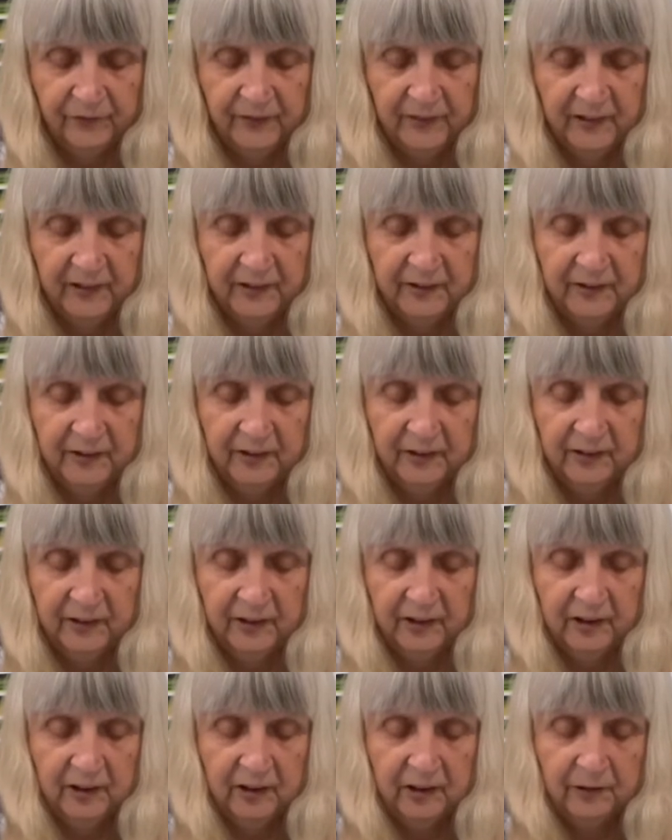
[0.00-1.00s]
and that
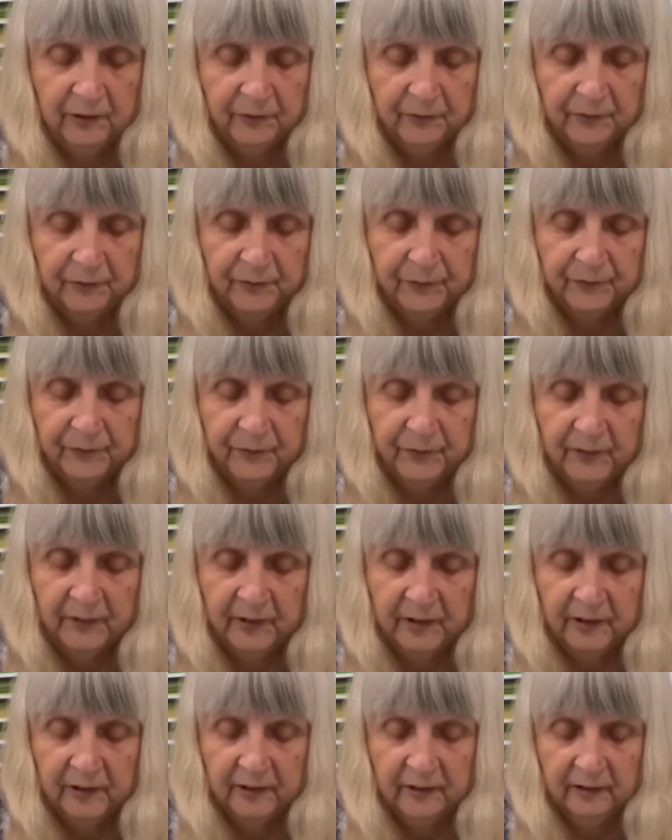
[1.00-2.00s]

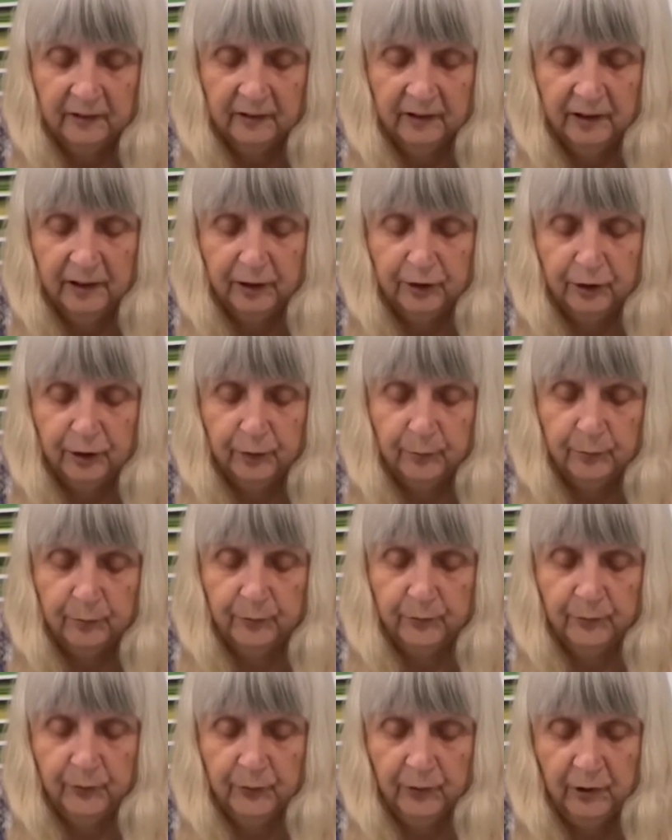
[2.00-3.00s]
it's lined up
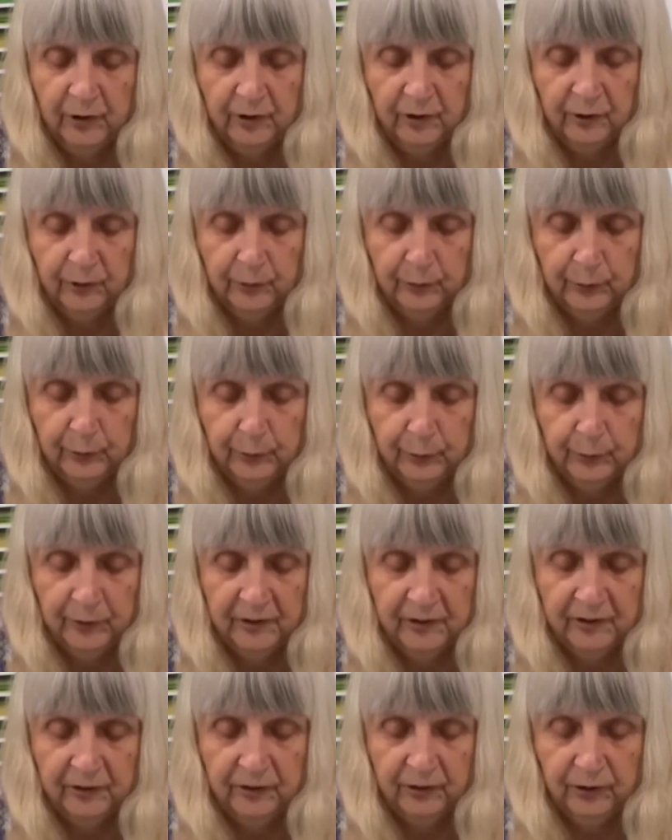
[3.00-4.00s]
with the hole where
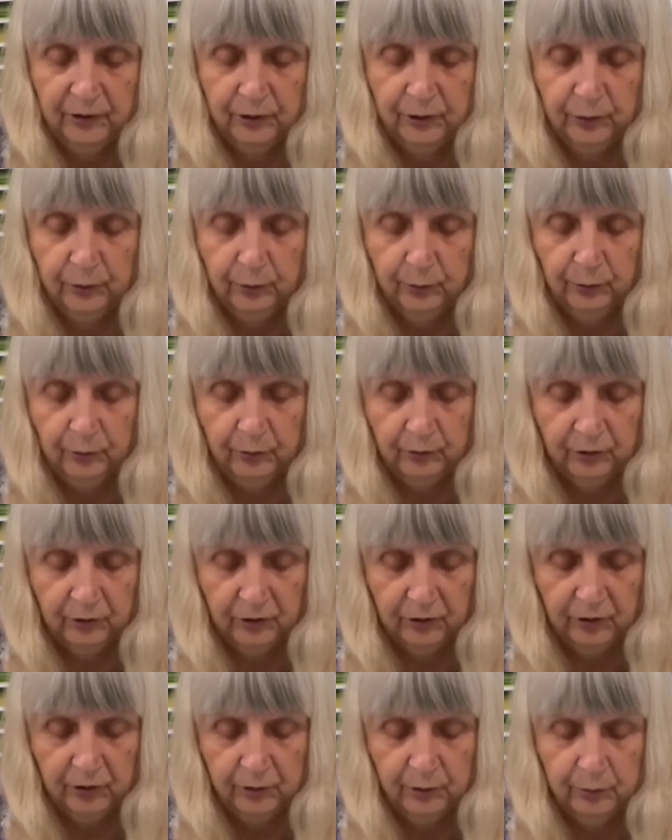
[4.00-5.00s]
the tissues
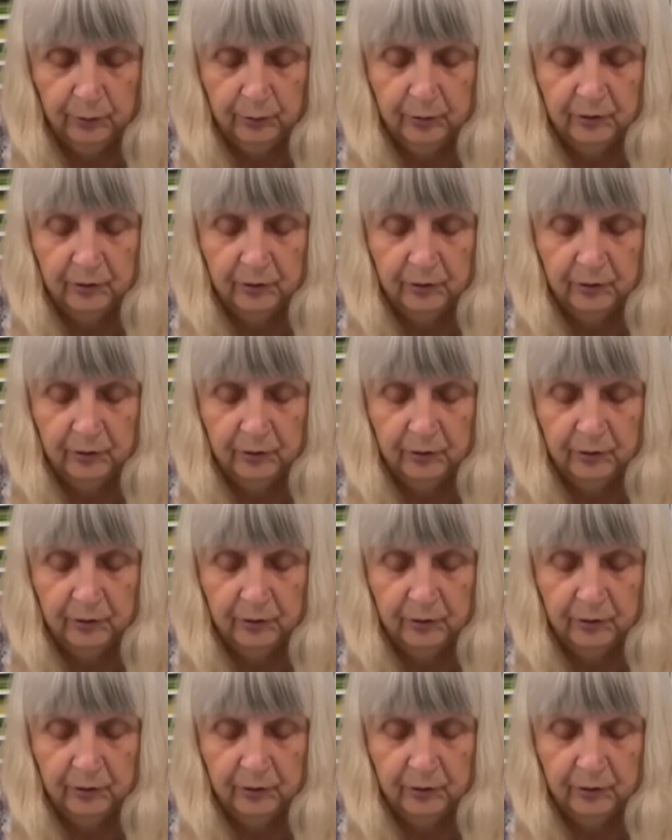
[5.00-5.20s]
go.